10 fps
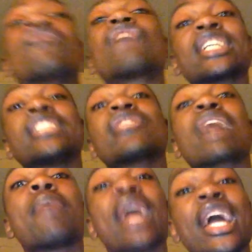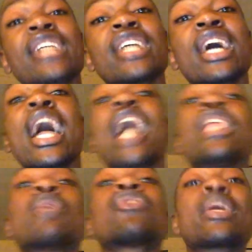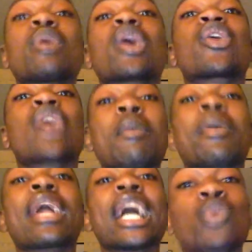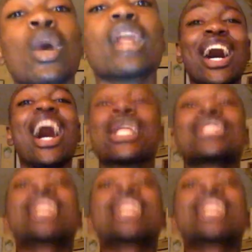Freshh Instagram page, and you thought you were creeping, but guess what? They